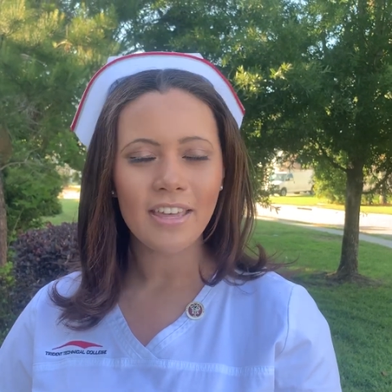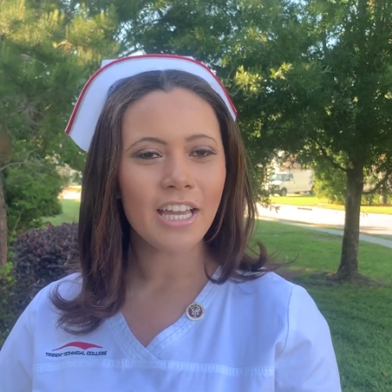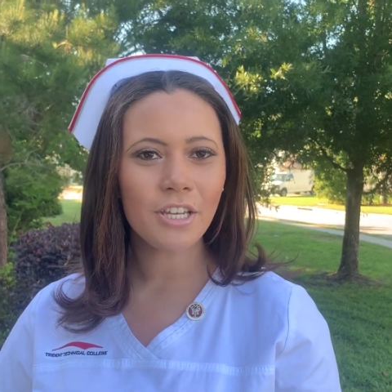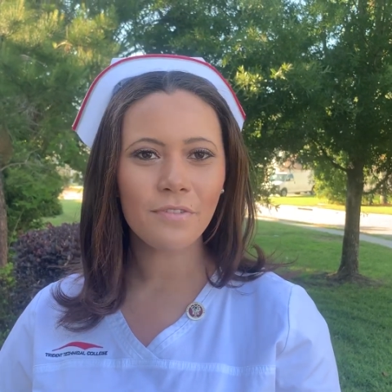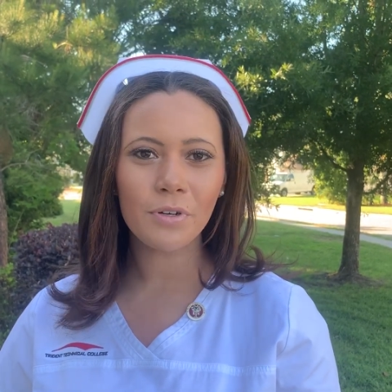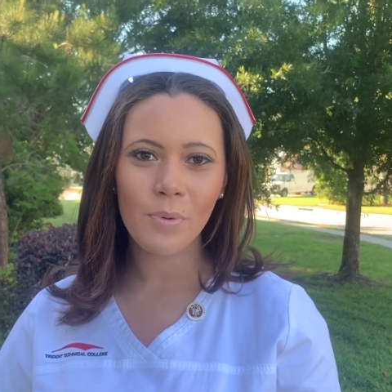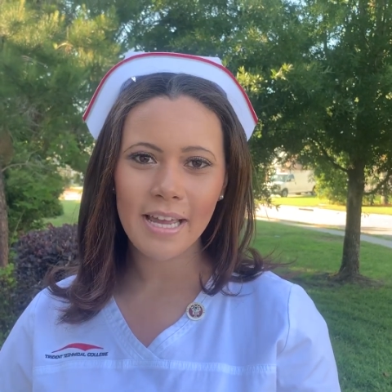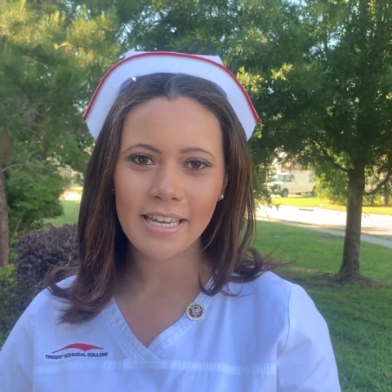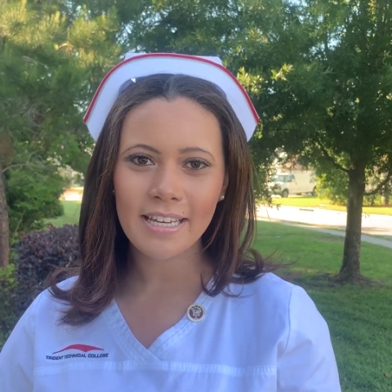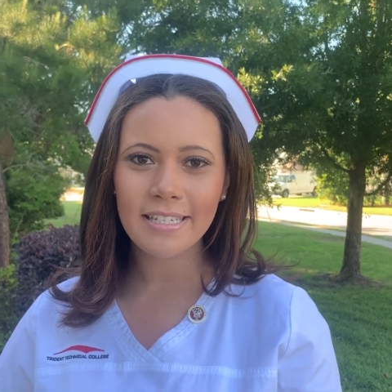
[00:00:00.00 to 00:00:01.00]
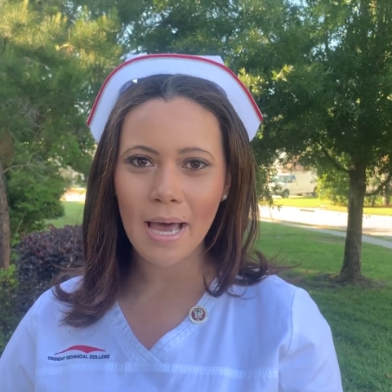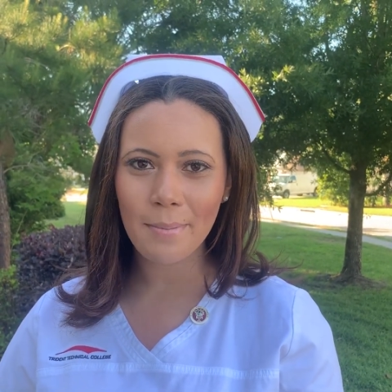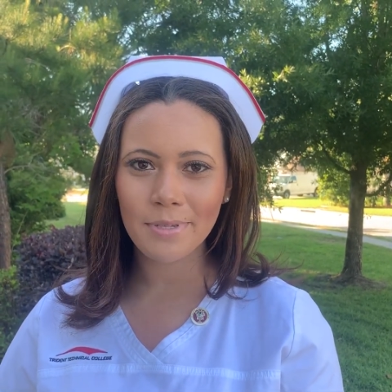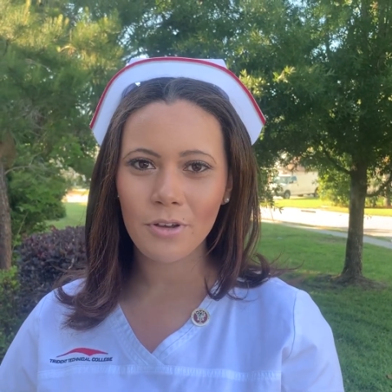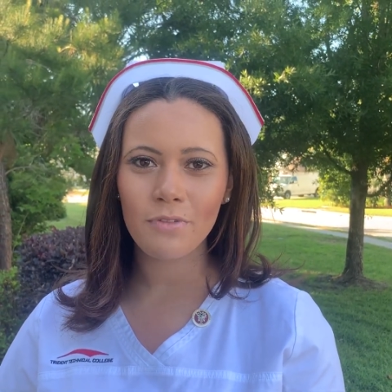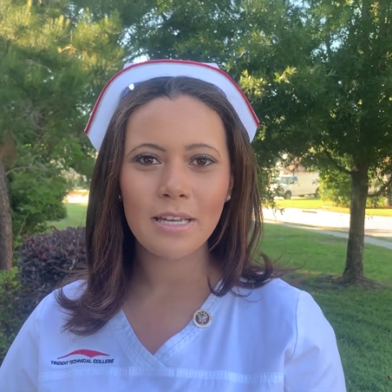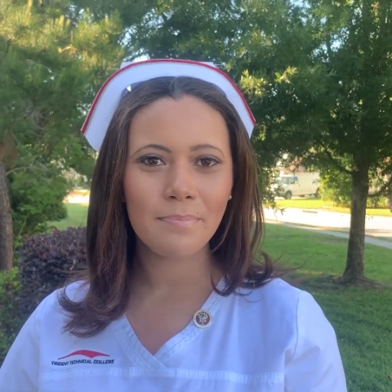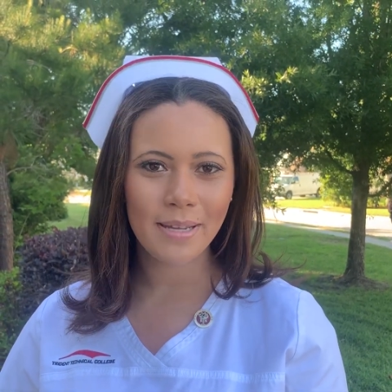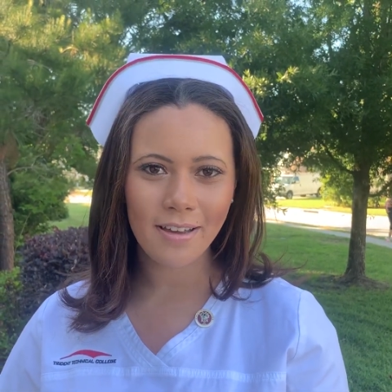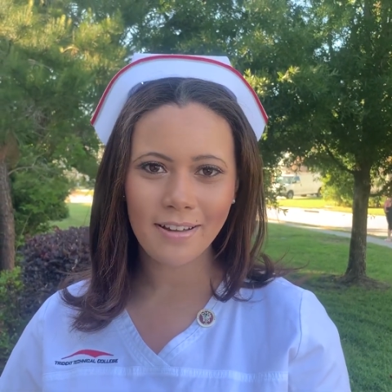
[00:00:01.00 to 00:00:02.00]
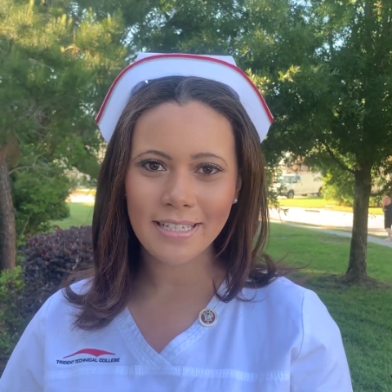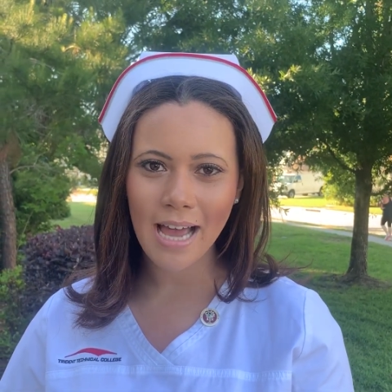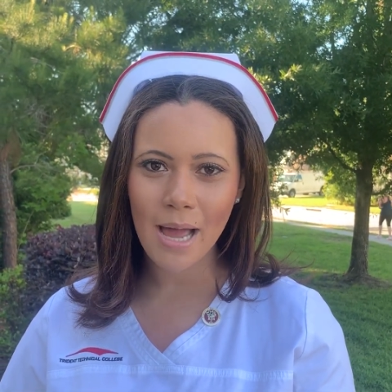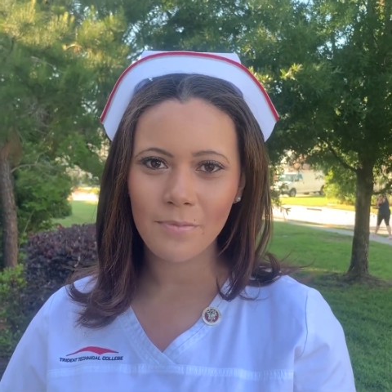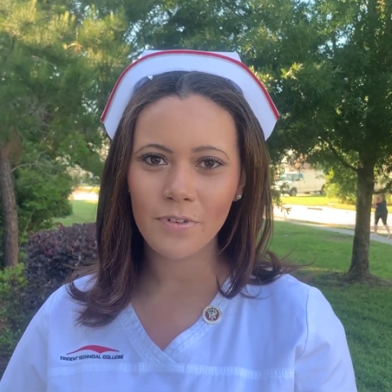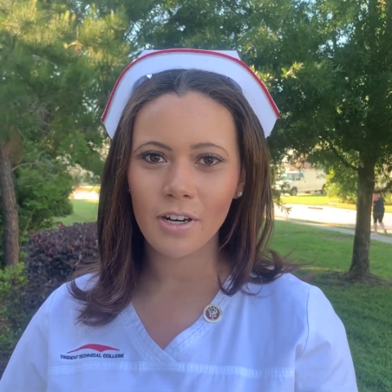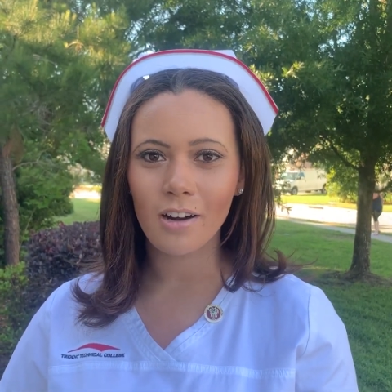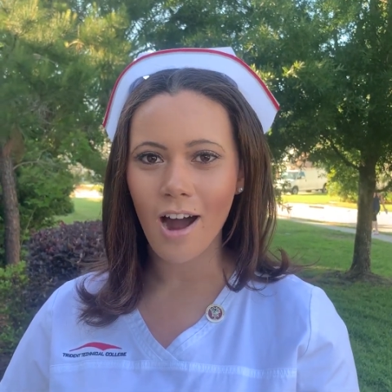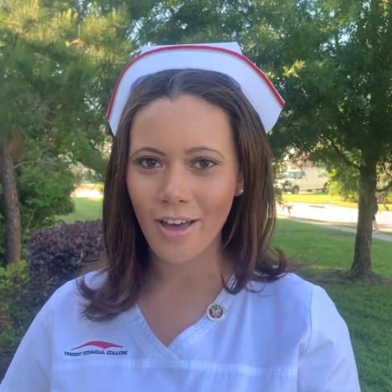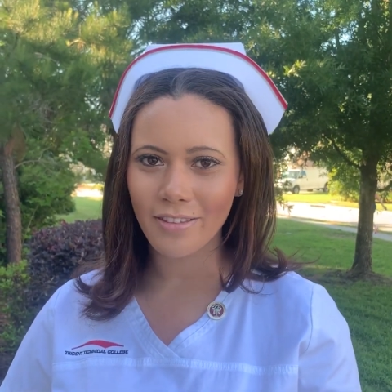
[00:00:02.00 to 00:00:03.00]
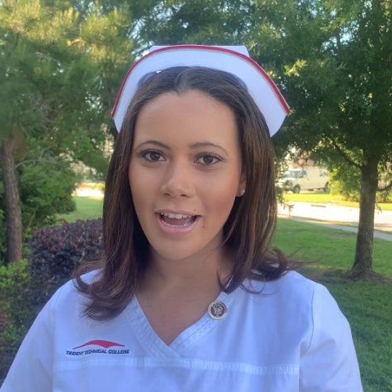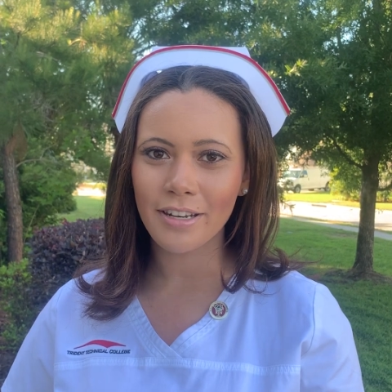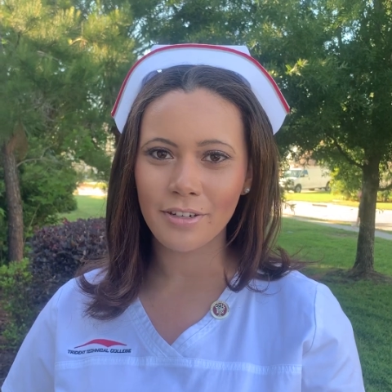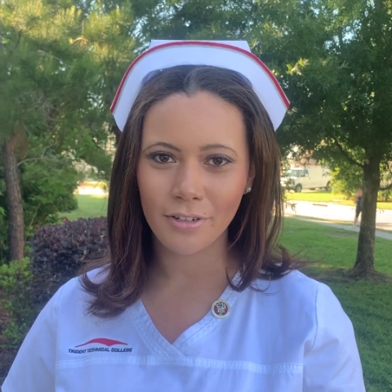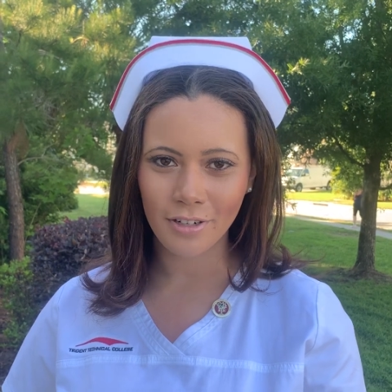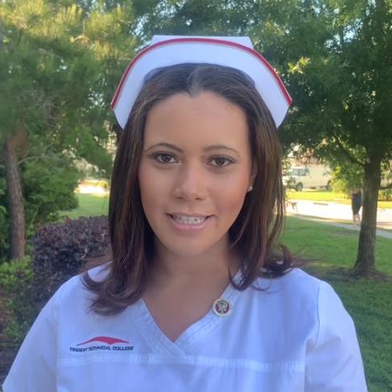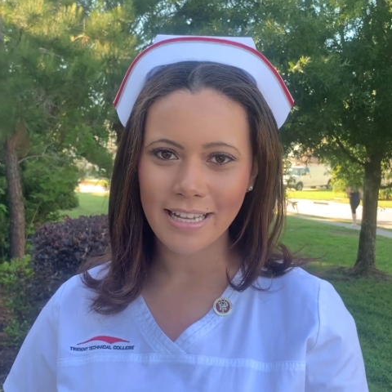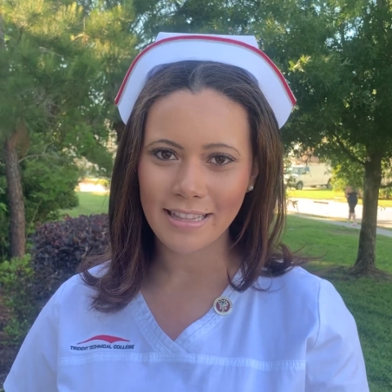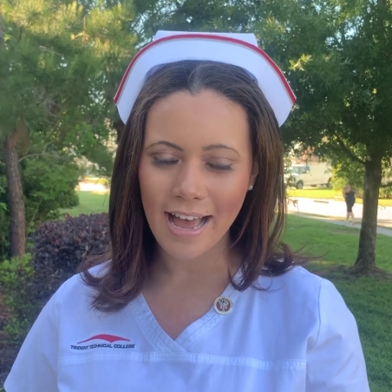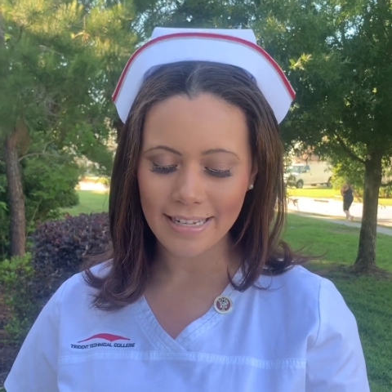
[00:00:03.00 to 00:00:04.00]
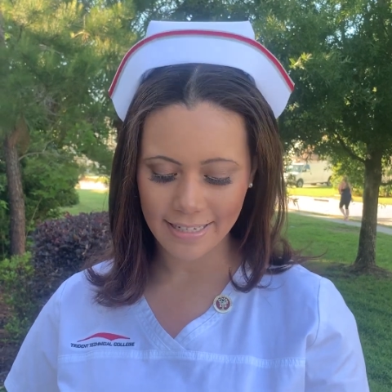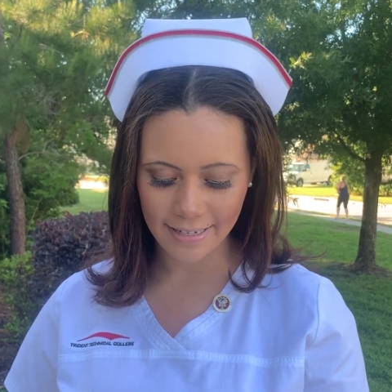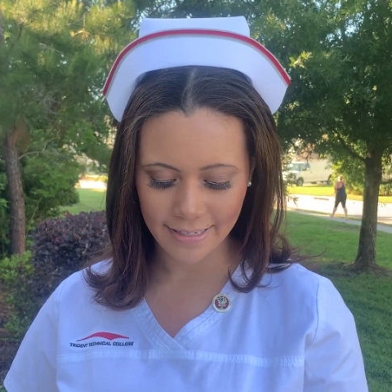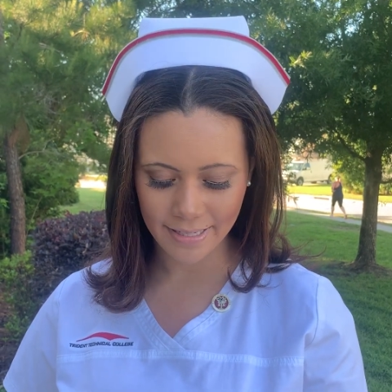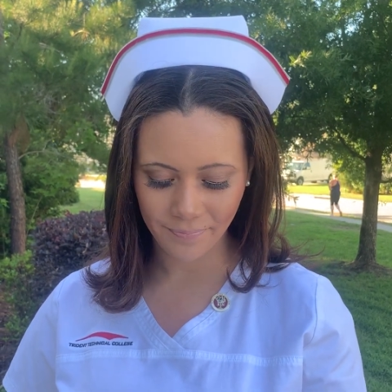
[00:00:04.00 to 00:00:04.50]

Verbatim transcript: Thank you for waking us up so we'd be on time for our online nursing classes.